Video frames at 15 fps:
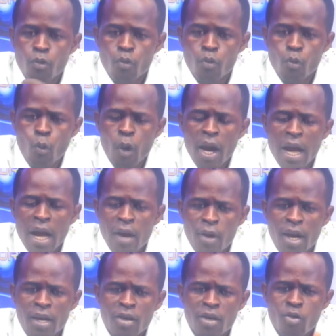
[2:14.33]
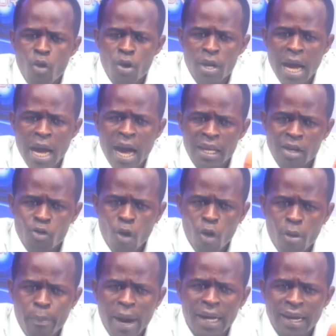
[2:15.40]
what are they going? Are they
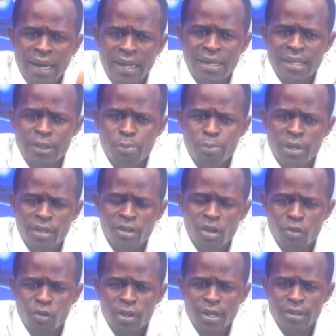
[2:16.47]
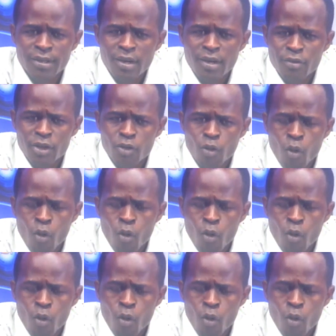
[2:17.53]
going back that there's peace in Northwest and Southwest?